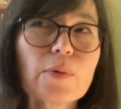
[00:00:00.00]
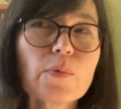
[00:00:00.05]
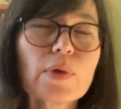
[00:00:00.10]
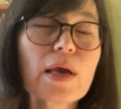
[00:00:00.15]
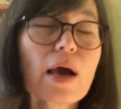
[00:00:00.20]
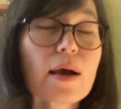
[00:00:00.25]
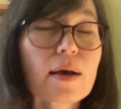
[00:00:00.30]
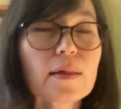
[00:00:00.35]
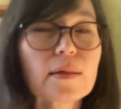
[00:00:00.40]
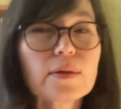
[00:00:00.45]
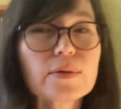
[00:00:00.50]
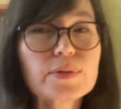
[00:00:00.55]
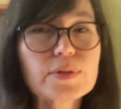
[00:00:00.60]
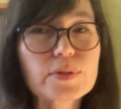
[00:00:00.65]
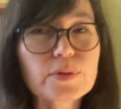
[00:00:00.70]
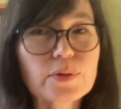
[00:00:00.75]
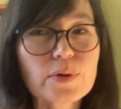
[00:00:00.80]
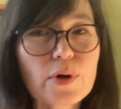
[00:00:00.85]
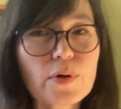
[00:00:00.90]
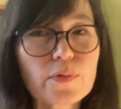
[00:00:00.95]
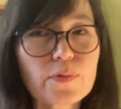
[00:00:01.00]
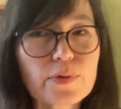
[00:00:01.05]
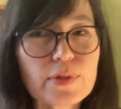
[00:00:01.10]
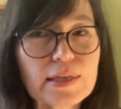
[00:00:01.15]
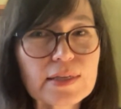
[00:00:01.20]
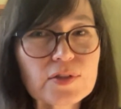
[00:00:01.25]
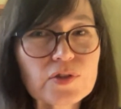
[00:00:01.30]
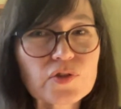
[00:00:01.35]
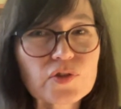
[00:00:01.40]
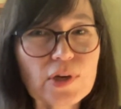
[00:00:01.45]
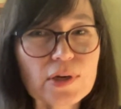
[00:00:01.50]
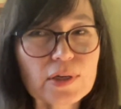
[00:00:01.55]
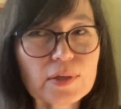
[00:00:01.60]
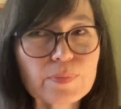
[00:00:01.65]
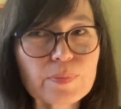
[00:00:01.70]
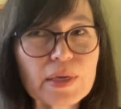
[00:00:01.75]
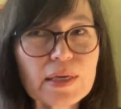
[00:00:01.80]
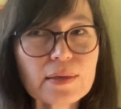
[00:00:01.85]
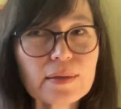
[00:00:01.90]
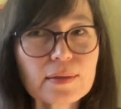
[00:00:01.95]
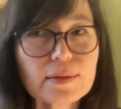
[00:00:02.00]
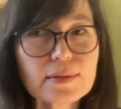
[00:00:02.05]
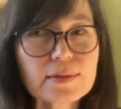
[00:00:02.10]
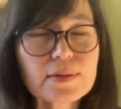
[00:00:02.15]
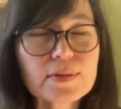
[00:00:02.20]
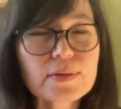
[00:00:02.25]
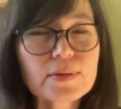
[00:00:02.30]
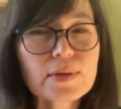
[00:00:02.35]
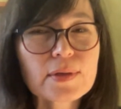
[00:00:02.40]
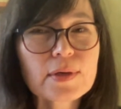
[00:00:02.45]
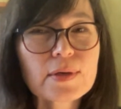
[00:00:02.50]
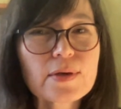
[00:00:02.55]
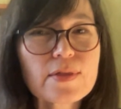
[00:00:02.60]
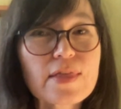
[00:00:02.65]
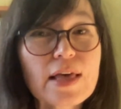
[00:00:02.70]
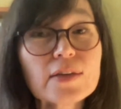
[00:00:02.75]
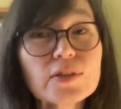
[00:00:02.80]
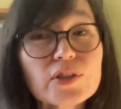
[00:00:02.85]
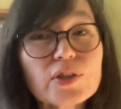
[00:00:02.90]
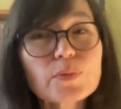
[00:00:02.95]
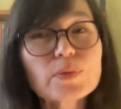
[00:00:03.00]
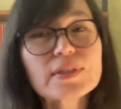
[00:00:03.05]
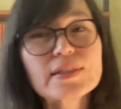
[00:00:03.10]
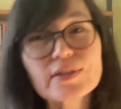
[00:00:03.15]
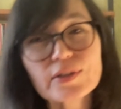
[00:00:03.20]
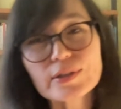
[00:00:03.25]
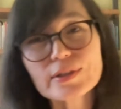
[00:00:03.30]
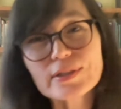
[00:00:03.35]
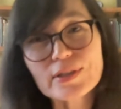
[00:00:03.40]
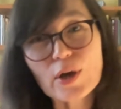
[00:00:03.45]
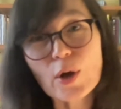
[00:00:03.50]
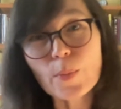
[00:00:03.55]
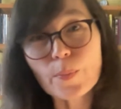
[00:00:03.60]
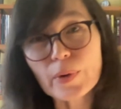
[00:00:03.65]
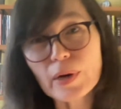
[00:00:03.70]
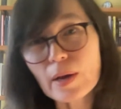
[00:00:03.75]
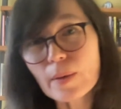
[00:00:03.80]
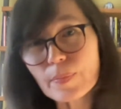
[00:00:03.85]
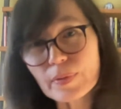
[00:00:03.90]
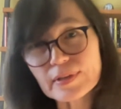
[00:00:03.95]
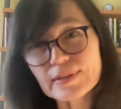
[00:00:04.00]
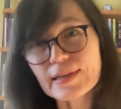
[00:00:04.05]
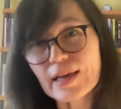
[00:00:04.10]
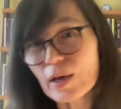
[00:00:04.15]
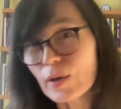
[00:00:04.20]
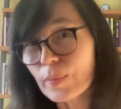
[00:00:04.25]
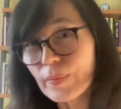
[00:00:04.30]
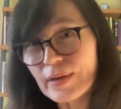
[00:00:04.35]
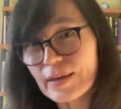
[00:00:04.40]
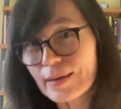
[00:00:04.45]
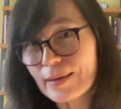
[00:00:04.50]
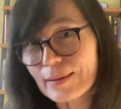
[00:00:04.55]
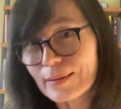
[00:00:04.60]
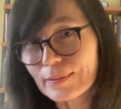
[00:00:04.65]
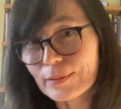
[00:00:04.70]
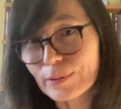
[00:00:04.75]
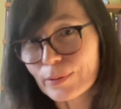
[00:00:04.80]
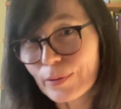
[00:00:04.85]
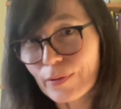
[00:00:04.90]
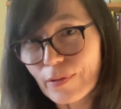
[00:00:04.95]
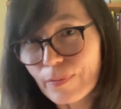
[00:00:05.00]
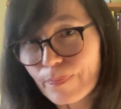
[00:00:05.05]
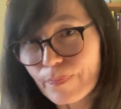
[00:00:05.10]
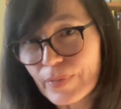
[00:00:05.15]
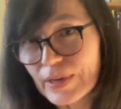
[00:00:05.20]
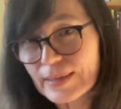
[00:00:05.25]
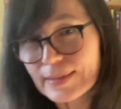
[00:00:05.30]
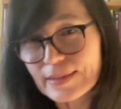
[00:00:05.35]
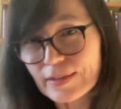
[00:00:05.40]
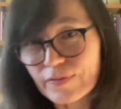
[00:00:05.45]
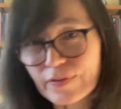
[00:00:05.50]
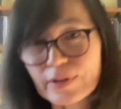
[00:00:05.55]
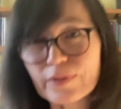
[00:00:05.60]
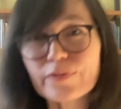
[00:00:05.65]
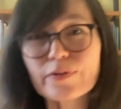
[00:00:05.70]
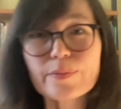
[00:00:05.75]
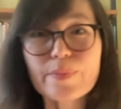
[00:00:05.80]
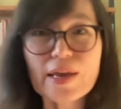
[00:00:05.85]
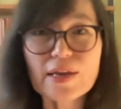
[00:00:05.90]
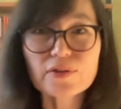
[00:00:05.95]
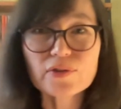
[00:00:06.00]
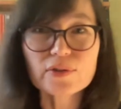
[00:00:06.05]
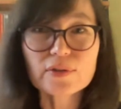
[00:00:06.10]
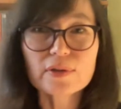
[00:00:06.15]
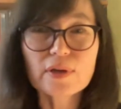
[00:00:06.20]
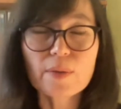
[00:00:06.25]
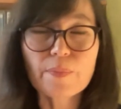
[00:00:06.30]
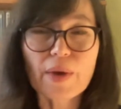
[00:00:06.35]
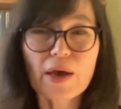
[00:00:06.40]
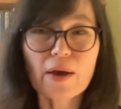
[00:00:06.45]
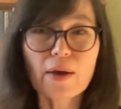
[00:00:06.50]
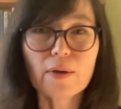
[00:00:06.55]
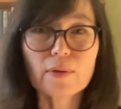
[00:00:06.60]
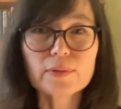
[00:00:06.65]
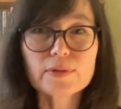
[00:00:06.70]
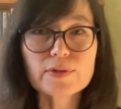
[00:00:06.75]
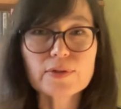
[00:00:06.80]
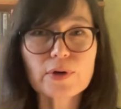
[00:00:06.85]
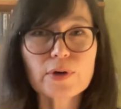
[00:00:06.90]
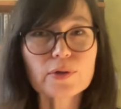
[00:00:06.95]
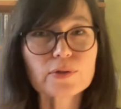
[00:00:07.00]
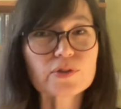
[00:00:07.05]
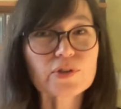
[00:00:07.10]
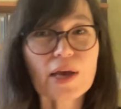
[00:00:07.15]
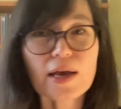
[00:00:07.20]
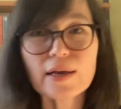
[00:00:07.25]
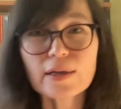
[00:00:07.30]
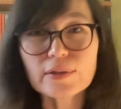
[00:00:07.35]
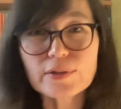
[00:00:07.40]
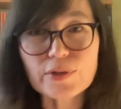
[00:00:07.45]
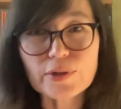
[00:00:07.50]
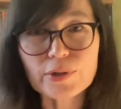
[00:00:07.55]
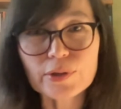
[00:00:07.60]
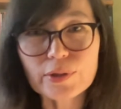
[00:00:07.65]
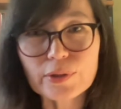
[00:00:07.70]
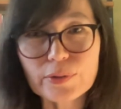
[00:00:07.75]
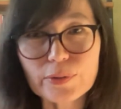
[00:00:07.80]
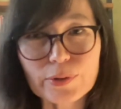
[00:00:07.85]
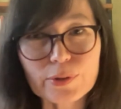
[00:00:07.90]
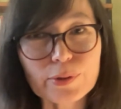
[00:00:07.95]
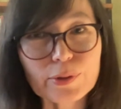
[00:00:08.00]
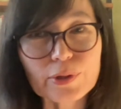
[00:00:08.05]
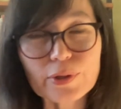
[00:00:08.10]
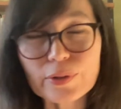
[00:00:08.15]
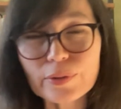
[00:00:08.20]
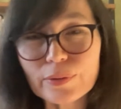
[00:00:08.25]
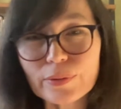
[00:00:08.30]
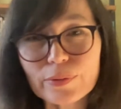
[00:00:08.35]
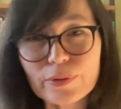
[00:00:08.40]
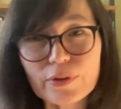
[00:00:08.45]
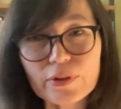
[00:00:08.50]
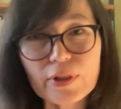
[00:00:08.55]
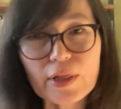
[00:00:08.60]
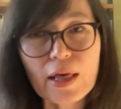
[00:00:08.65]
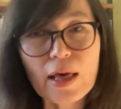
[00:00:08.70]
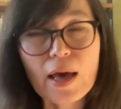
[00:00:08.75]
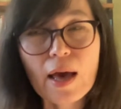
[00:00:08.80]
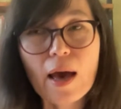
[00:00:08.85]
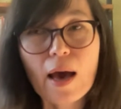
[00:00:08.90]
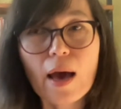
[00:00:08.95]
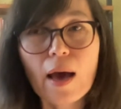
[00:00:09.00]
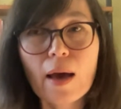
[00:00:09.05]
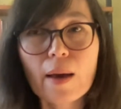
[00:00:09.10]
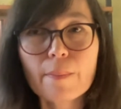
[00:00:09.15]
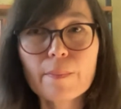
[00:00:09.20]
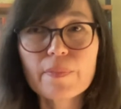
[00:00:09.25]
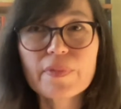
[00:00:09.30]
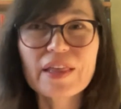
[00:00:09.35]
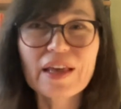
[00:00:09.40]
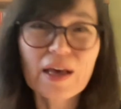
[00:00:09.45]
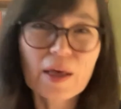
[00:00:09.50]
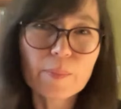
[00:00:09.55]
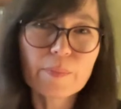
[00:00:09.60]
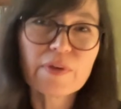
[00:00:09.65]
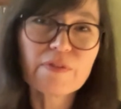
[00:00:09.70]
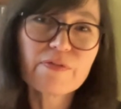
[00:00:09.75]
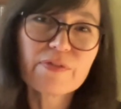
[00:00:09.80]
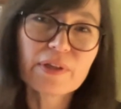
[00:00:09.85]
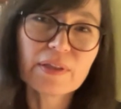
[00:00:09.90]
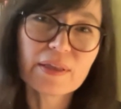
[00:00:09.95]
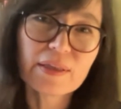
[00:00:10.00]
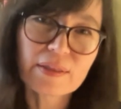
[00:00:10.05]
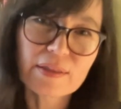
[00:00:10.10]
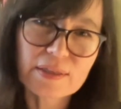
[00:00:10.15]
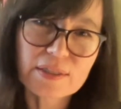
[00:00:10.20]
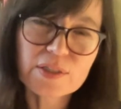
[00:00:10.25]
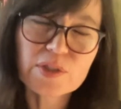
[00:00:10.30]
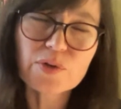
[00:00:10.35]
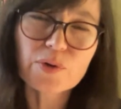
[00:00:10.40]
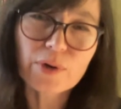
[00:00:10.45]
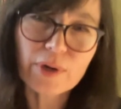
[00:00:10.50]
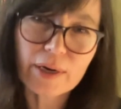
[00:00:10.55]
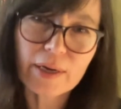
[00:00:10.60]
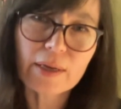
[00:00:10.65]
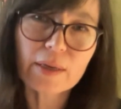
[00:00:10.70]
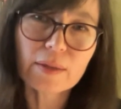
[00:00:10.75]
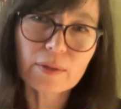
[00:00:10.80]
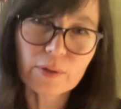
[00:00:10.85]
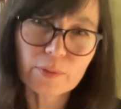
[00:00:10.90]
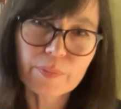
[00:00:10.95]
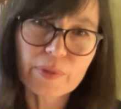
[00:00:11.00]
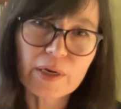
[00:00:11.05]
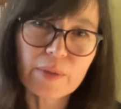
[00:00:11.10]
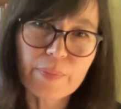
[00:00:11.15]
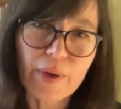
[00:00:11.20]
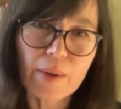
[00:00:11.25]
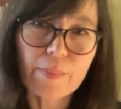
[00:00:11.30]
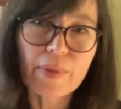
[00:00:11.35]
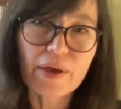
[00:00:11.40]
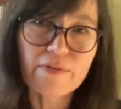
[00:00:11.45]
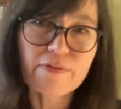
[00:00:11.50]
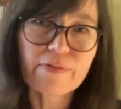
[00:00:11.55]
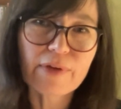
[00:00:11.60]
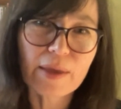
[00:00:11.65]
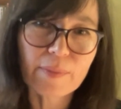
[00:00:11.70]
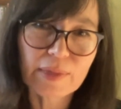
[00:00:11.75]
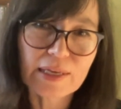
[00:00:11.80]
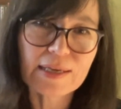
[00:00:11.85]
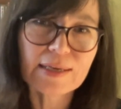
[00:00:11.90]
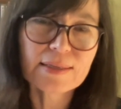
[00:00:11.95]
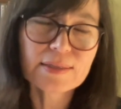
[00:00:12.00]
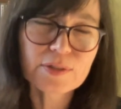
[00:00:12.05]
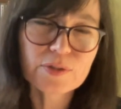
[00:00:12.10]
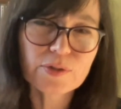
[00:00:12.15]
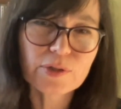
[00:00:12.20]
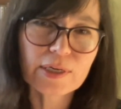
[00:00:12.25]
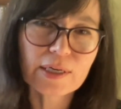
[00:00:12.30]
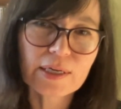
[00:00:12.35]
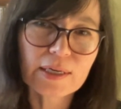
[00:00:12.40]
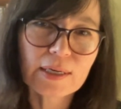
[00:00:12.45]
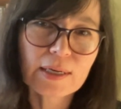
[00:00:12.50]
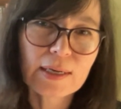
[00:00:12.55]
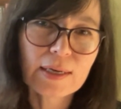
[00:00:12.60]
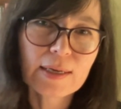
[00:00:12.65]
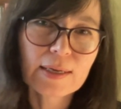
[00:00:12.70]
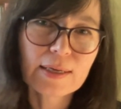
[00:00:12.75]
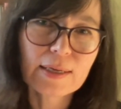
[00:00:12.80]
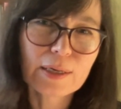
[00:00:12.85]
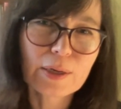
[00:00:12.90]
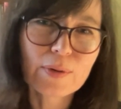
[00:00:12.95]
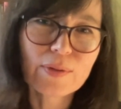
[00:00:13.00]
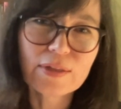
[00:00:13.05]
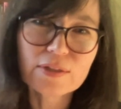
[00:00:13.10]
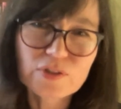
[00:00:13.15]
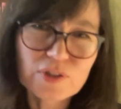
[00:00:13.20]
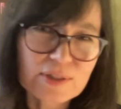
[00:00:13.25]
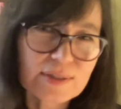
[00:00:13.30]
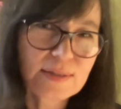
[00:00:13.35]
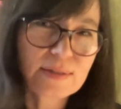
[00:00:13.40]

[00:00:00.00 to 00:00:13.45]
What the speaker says: got closer over these shared meals, then she would start to open up and tell me little bits of information about her childhood or her youth that helped me fill in the story a little bit about my family history. And then